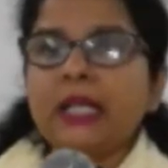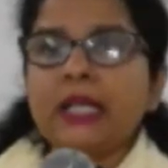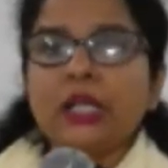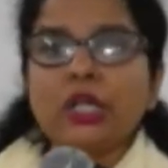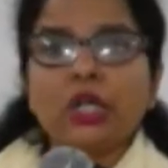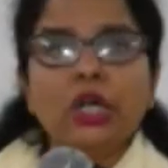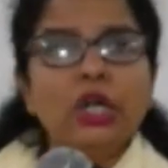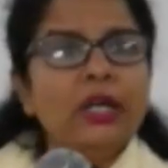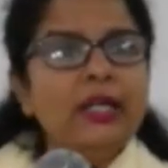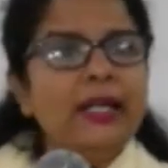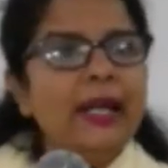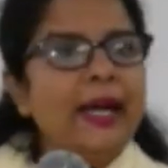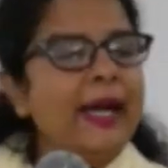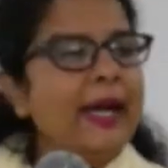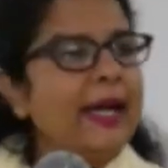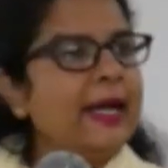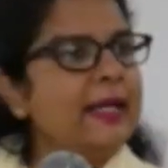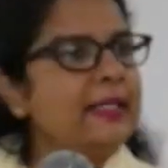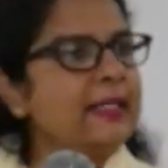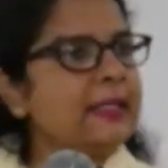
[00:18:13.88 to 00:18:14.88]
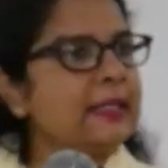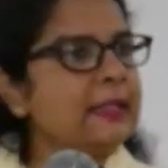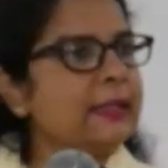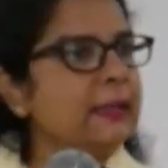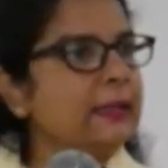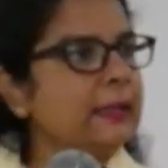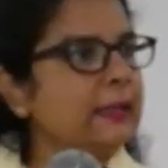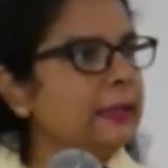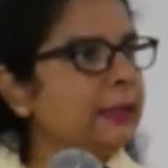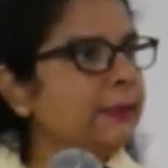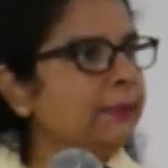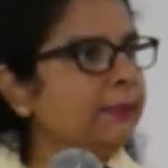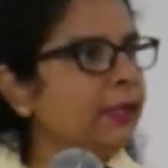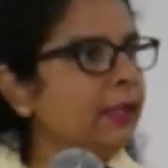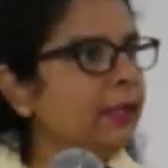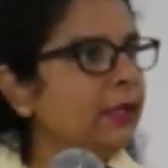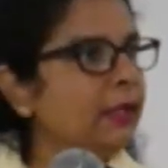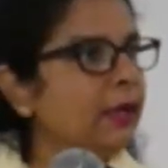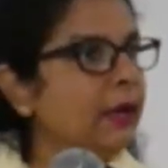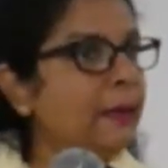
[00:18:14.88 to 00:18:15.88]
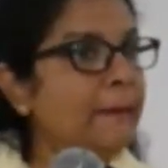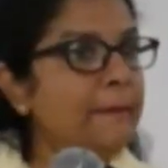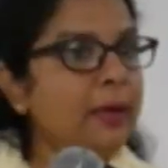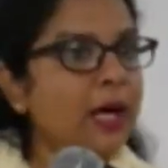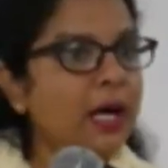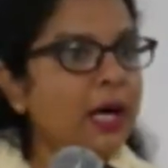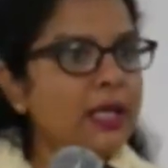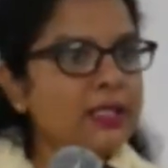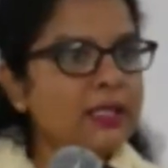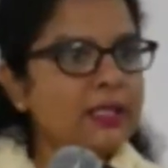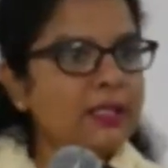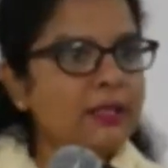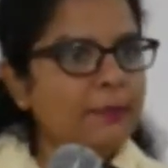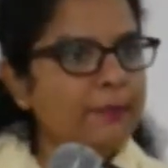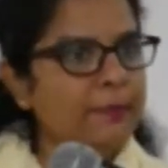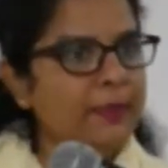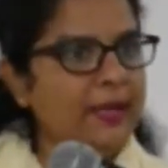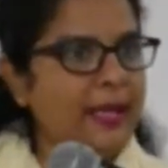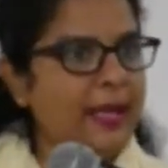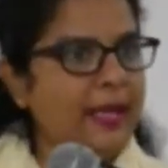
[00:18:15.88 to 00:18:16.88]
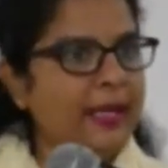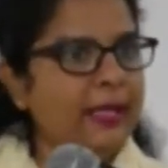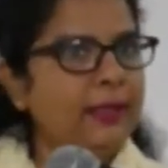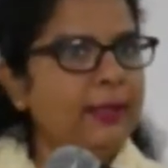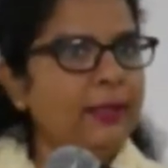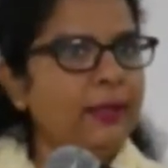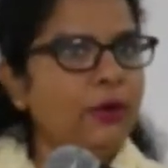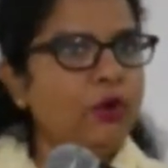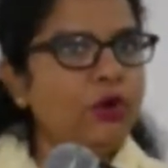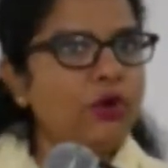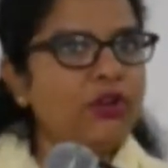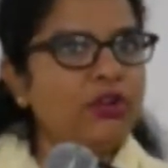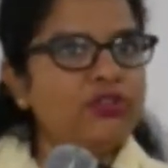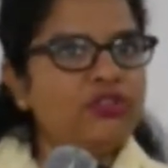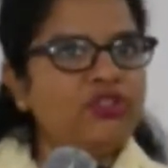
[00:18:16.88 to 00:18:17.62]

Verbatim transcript: God has um, a master plan or